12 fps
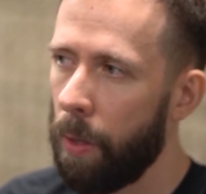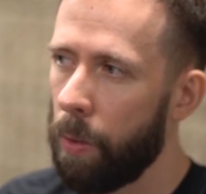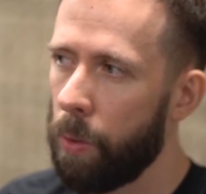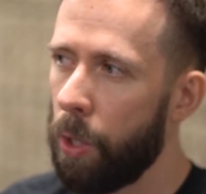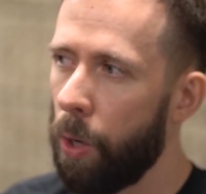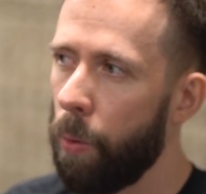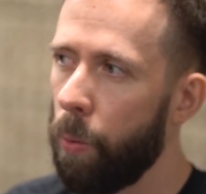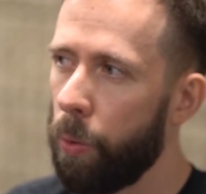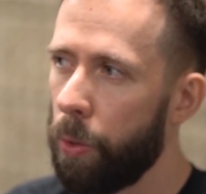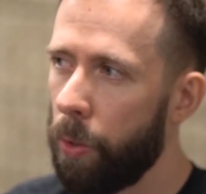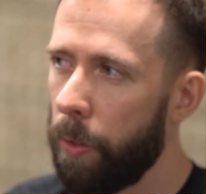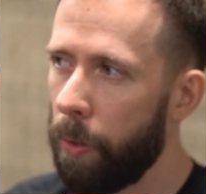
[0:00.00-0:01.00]
So
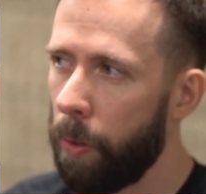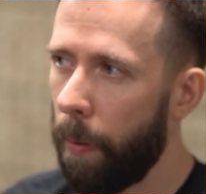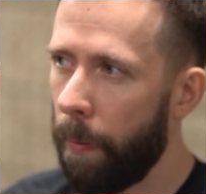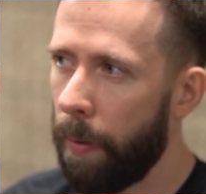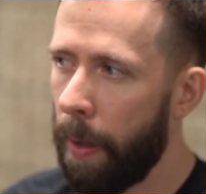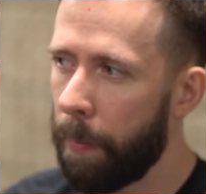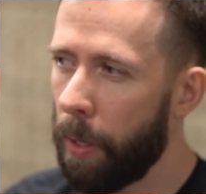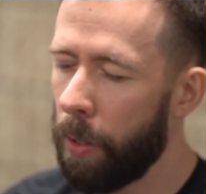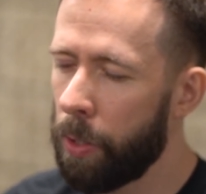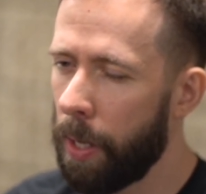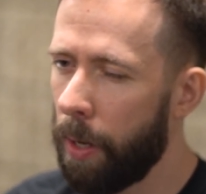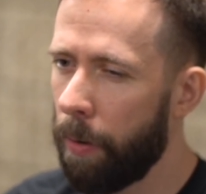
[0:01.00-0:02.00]
I'm going to
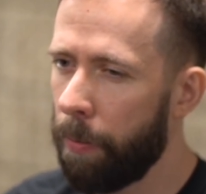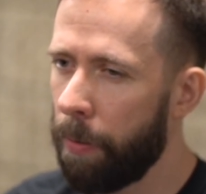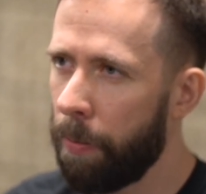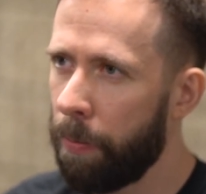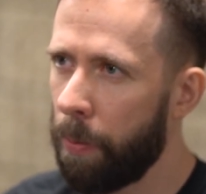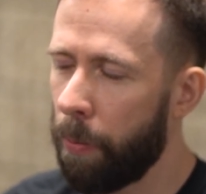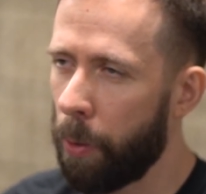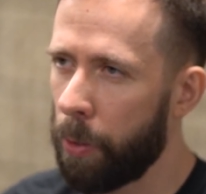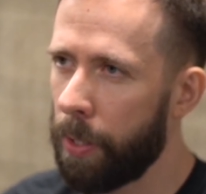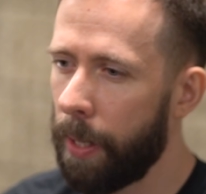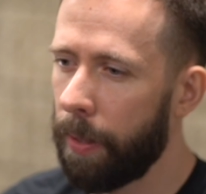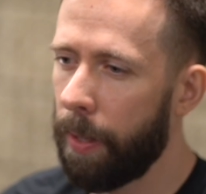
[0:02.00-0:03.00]
start off with the
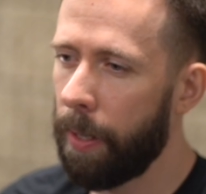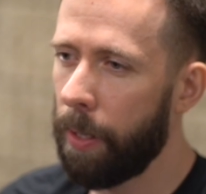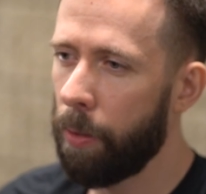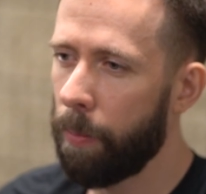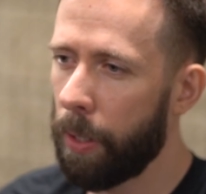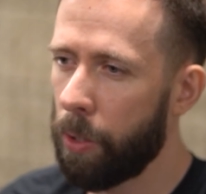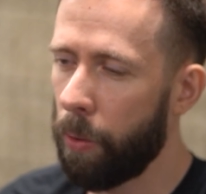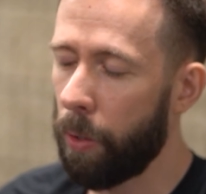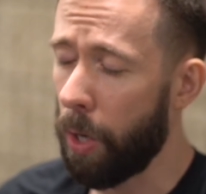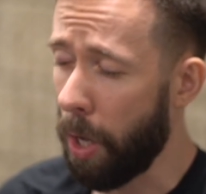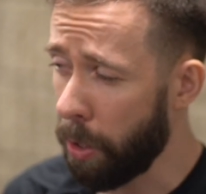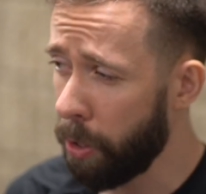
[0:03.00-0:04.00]
first thing they need to make sure
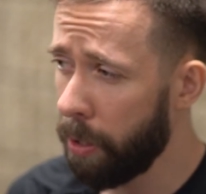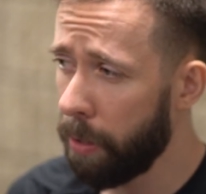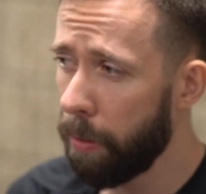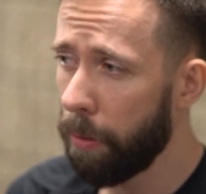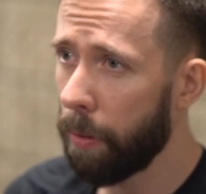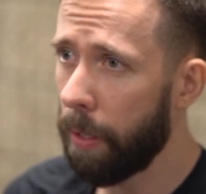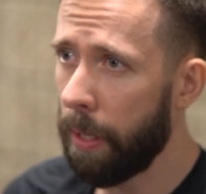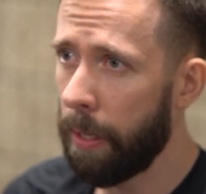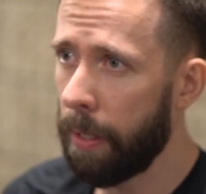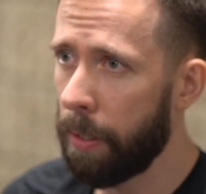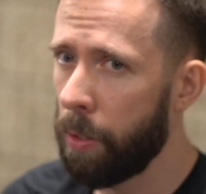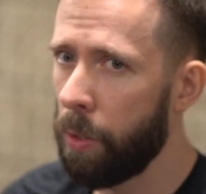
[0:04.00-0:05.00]
not to do
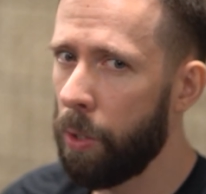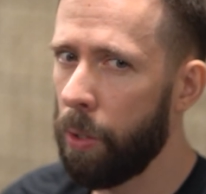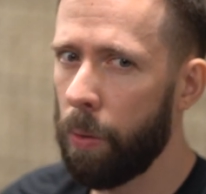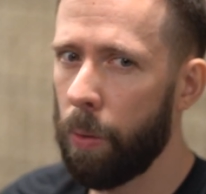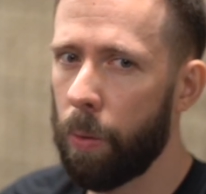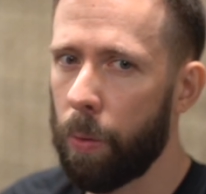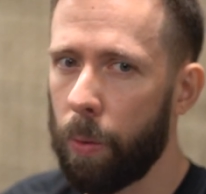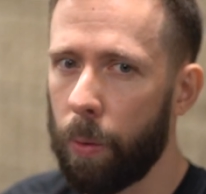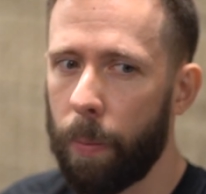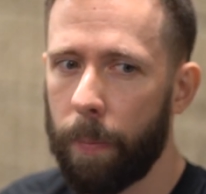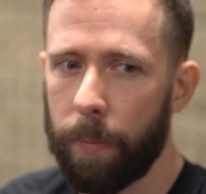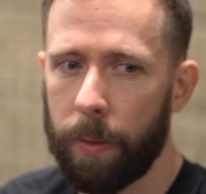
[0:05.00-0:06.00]
is
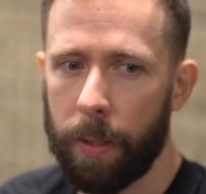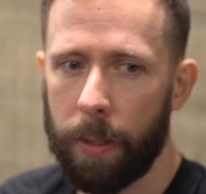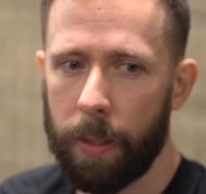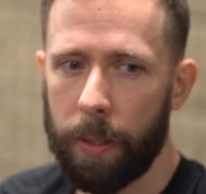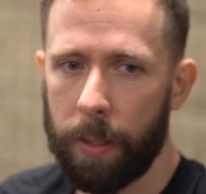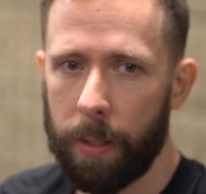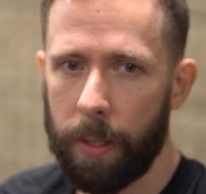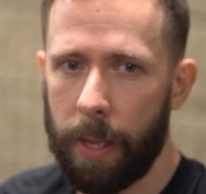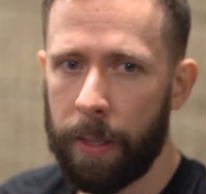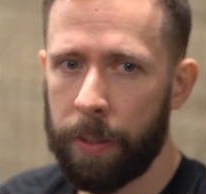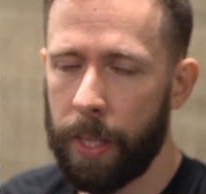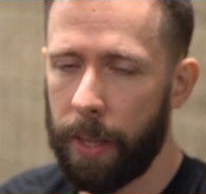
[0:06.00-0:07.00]
to,
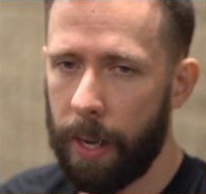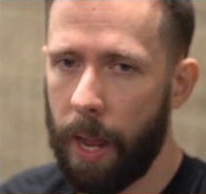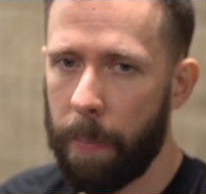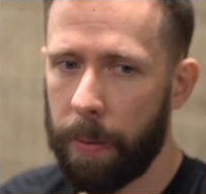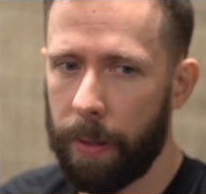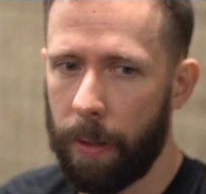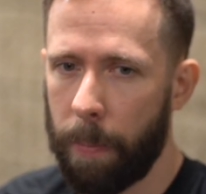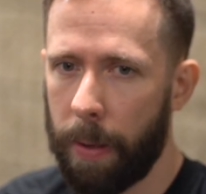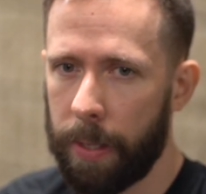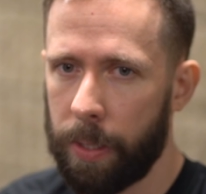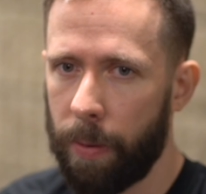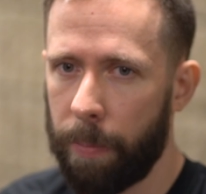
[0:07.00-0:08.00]
I've seen that happen in the
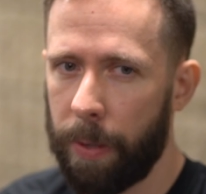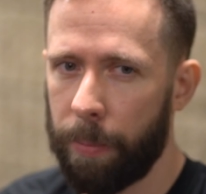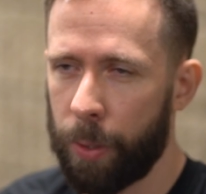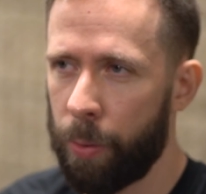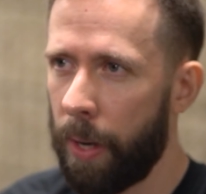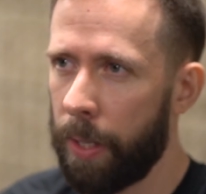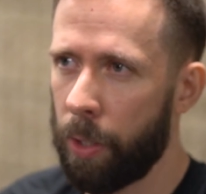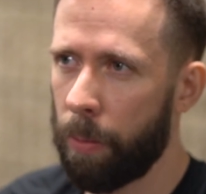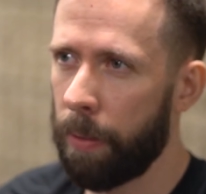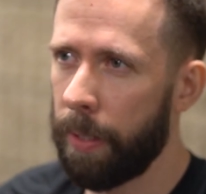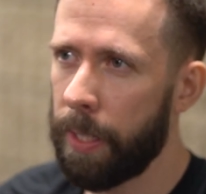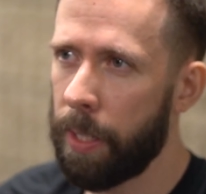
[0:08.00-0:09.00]
past, where people try to
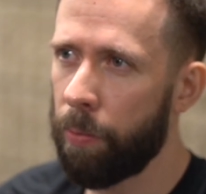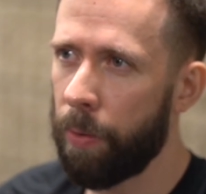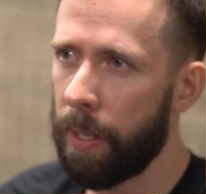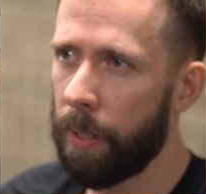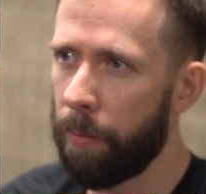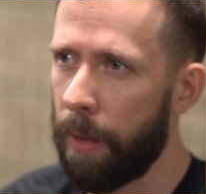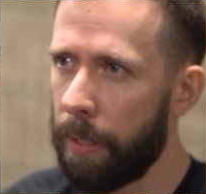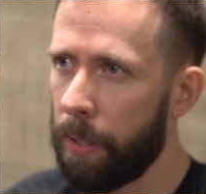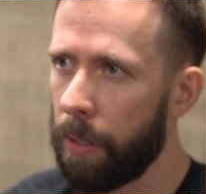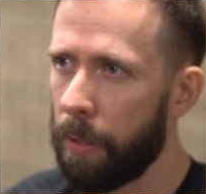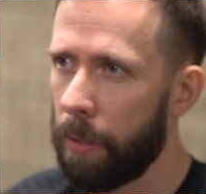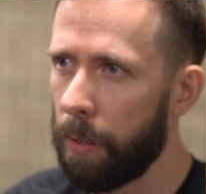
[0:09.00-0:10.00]
completely
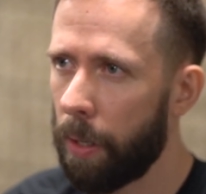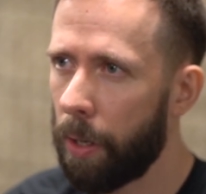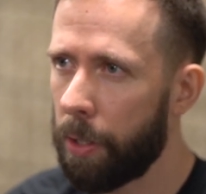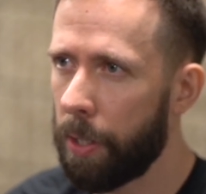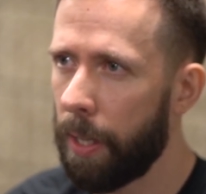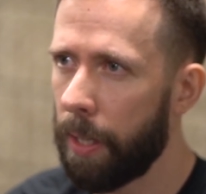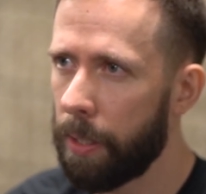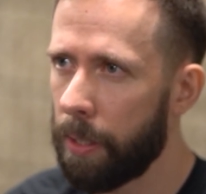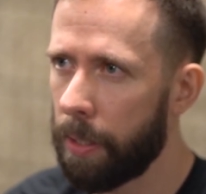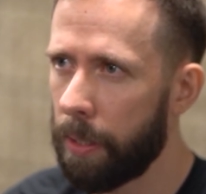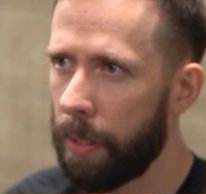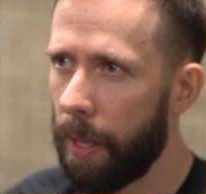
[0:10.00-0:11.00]
reinvent
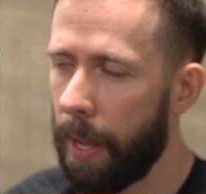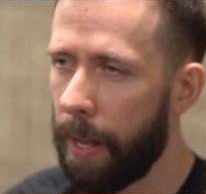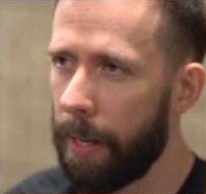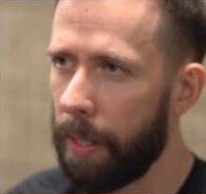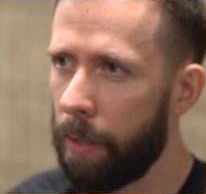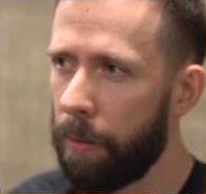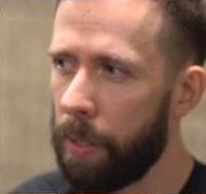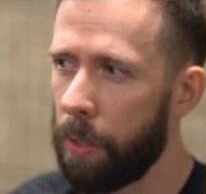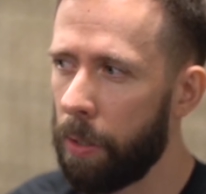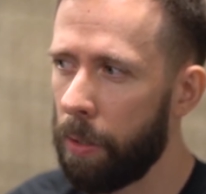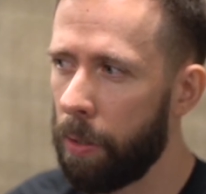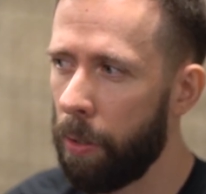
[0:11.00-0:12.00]
RTS, and
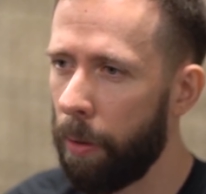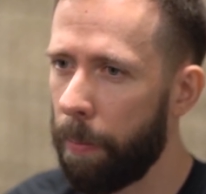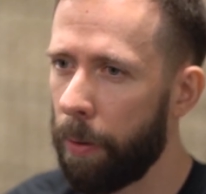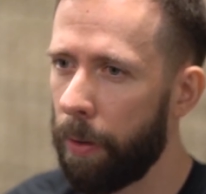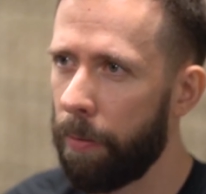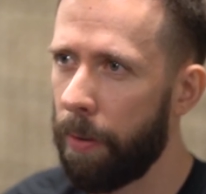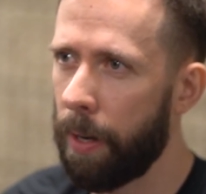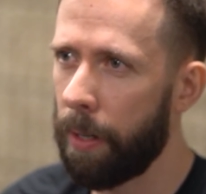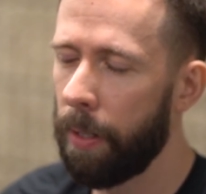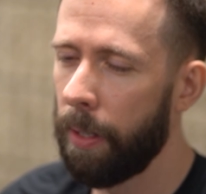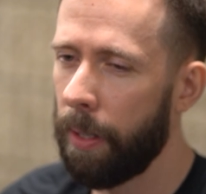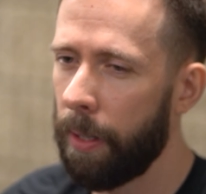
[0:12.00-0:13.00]
to the point where